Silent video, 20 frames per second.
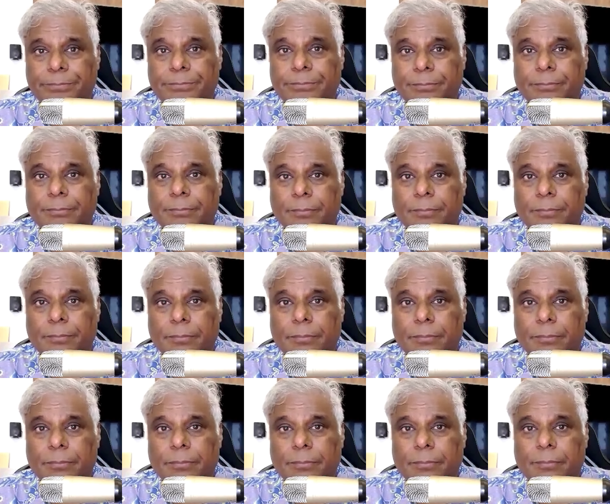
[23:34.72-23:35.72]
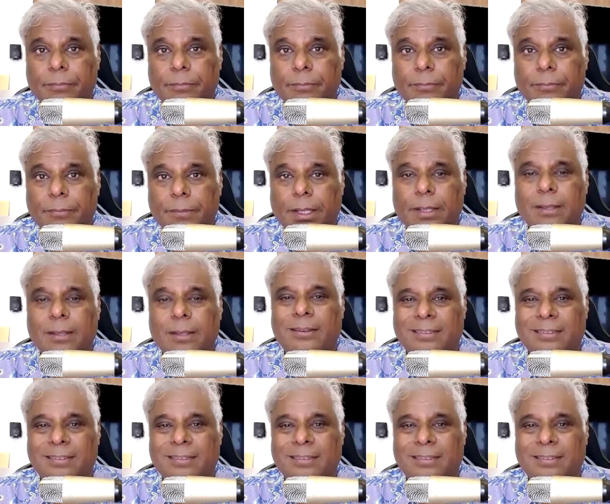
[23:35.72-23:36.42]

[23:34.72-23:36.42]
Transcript: Nobody speaks.